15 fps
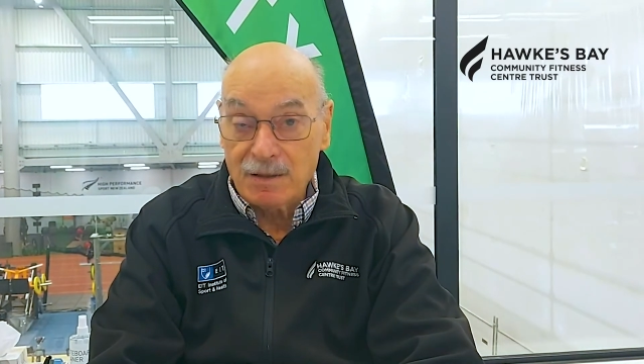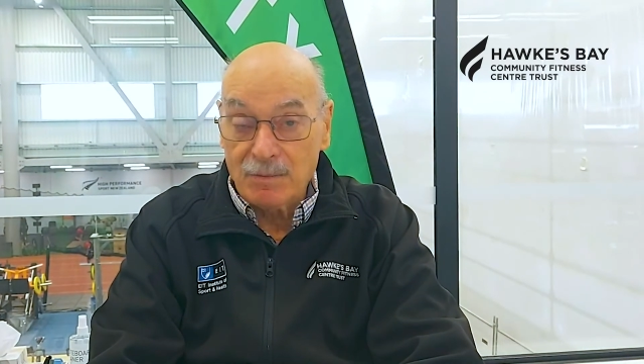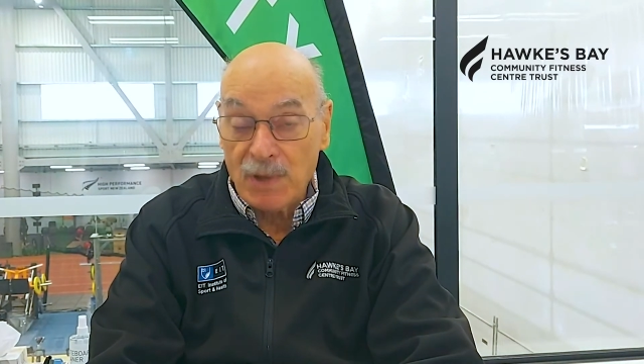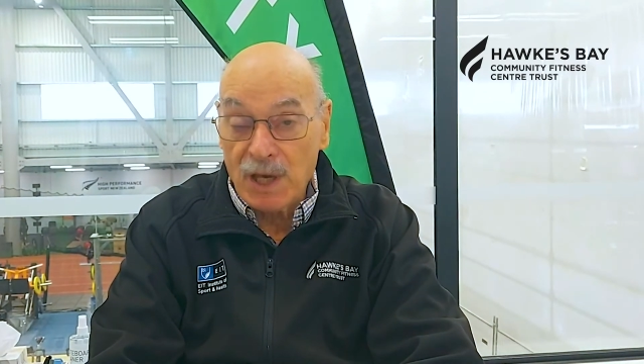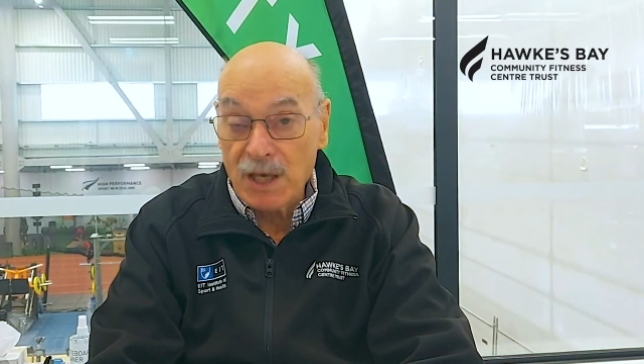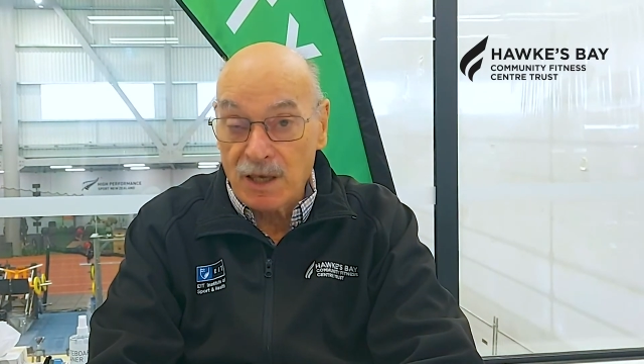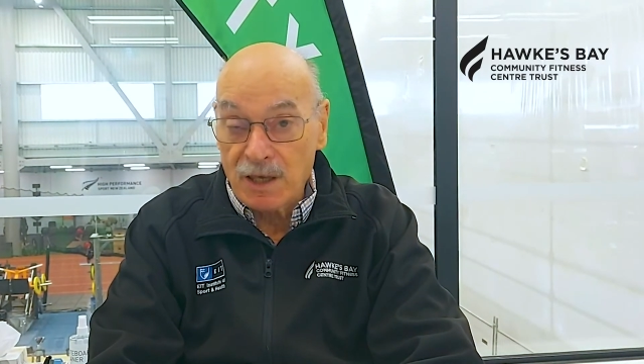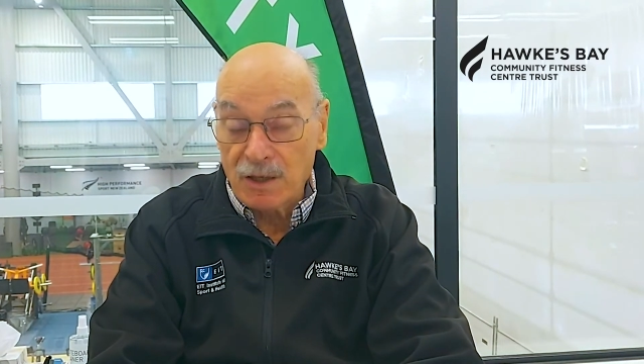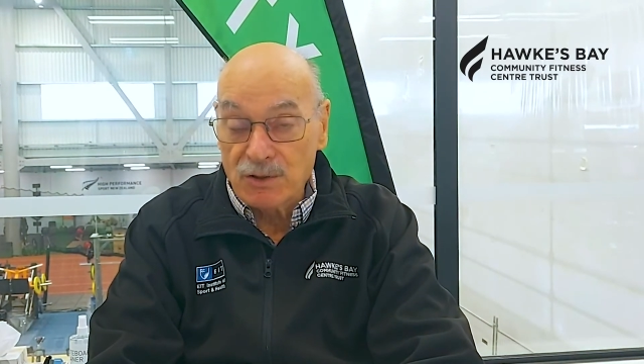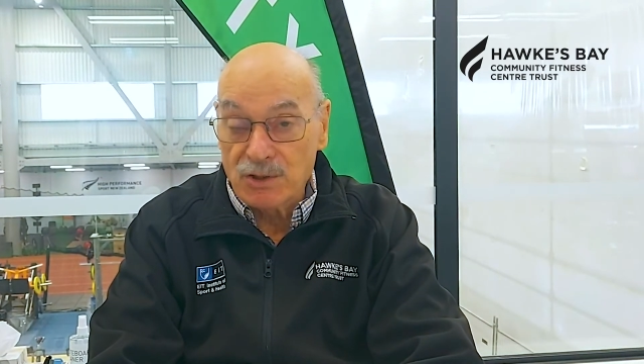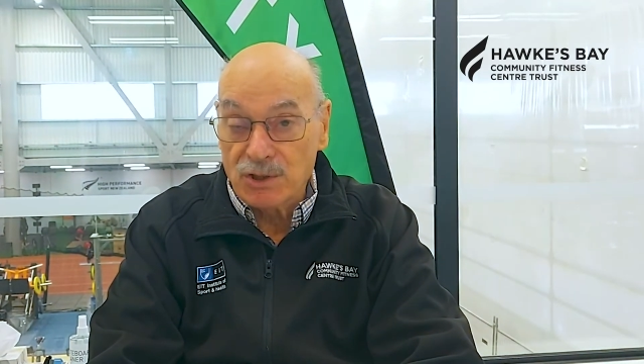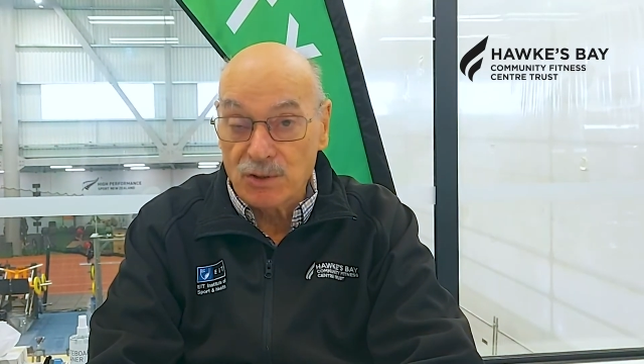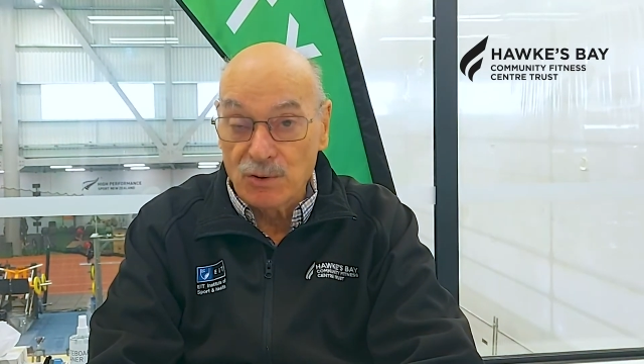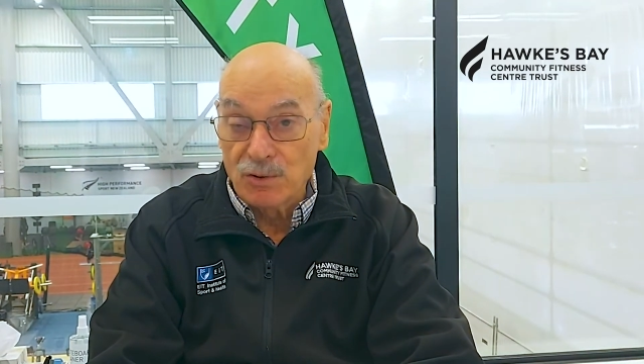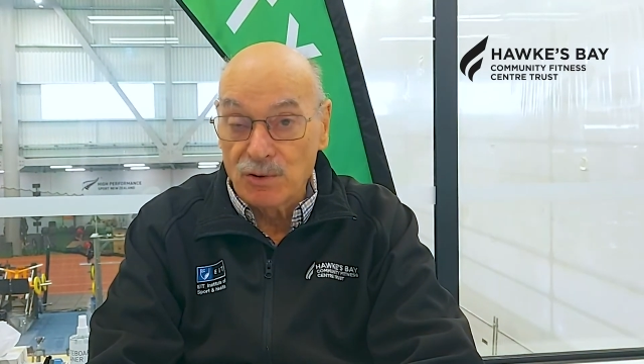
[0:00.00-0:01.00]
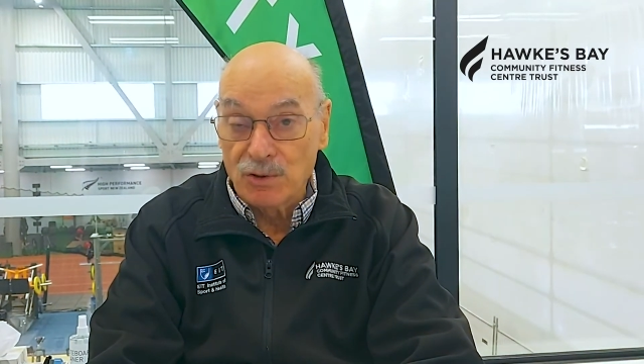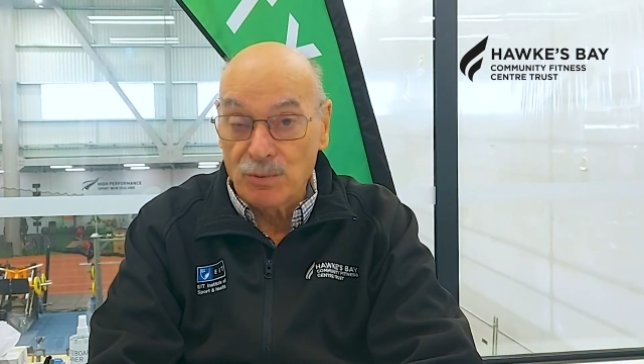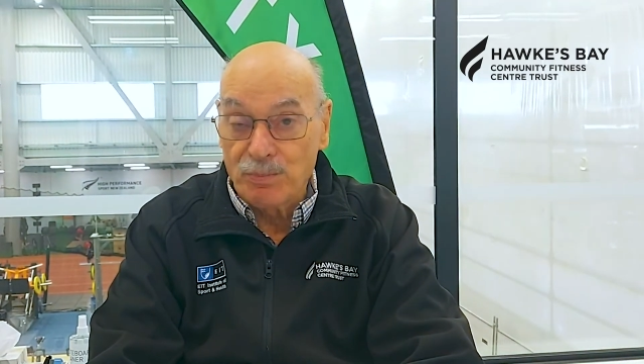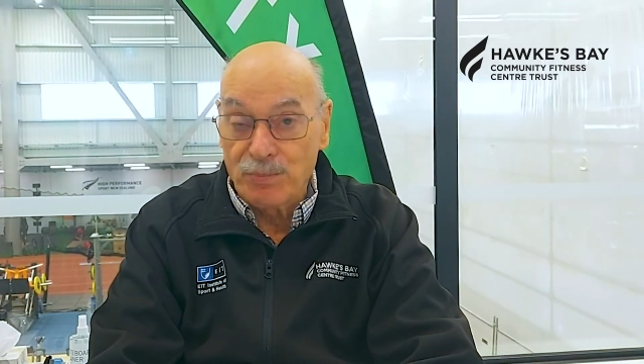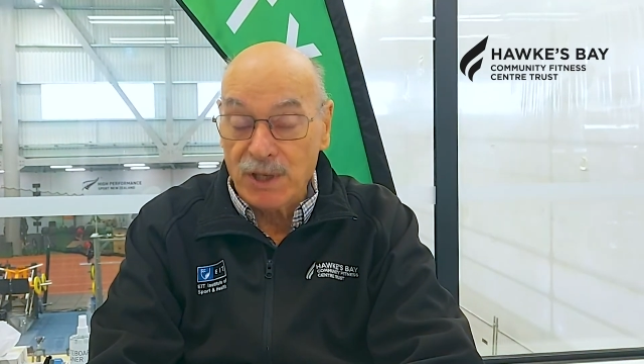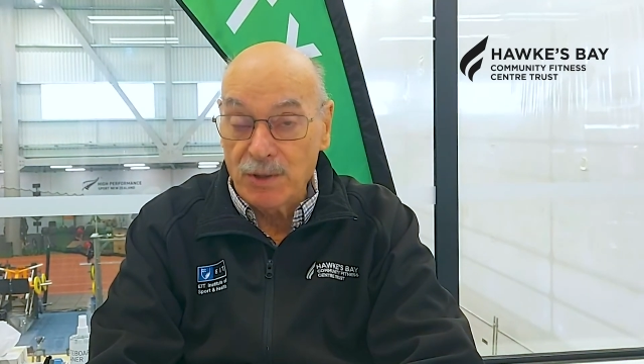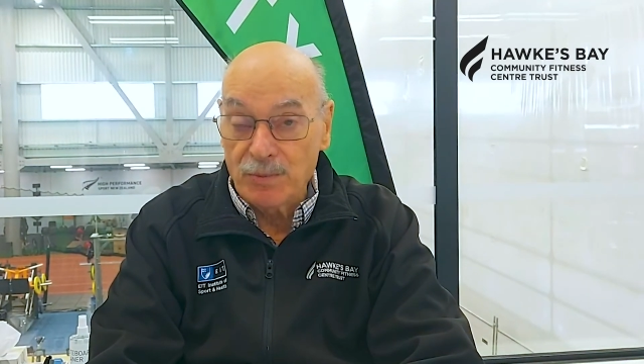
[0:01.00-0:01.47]
making sure
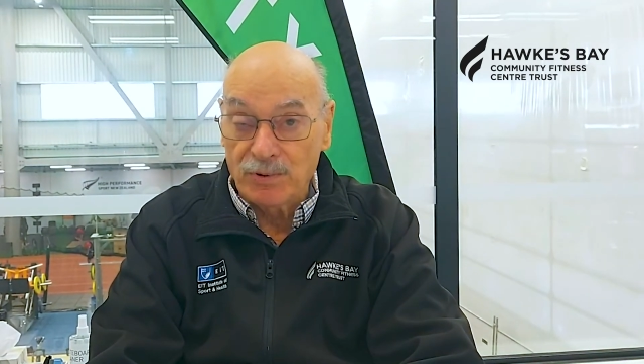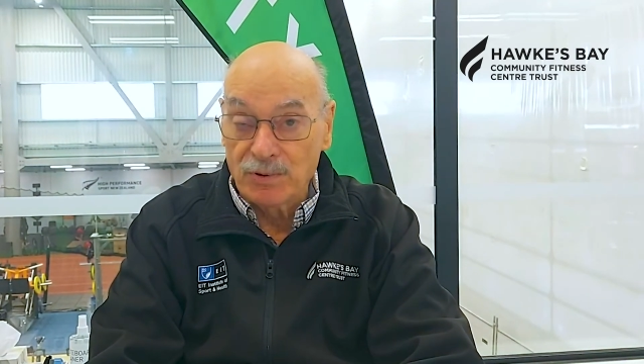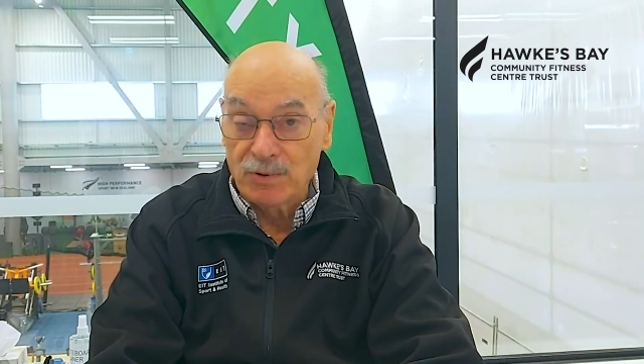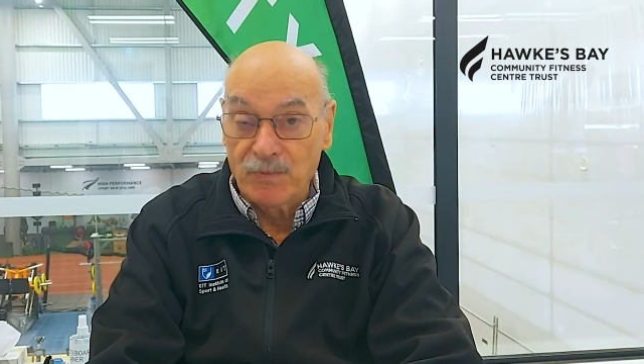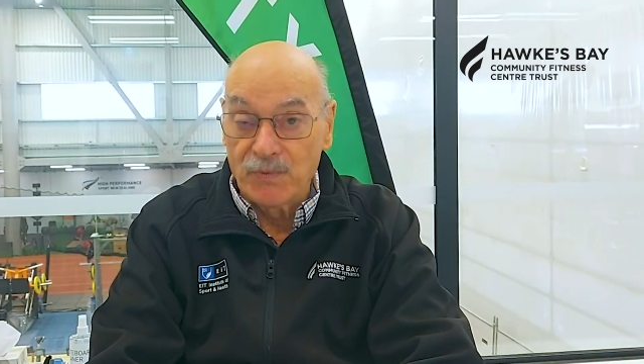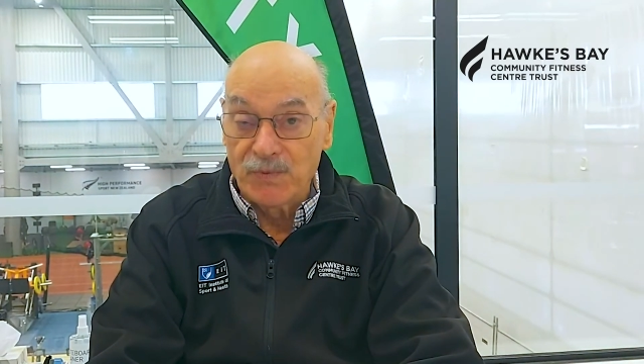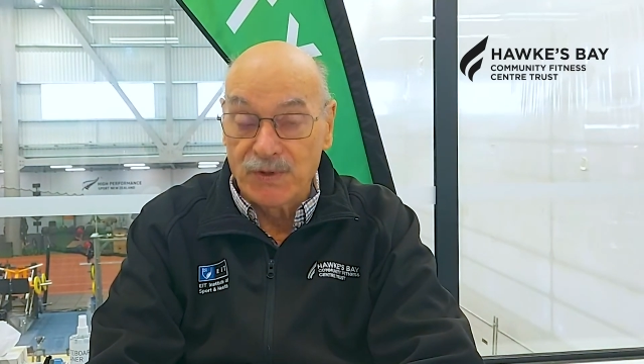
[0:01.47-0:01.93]
people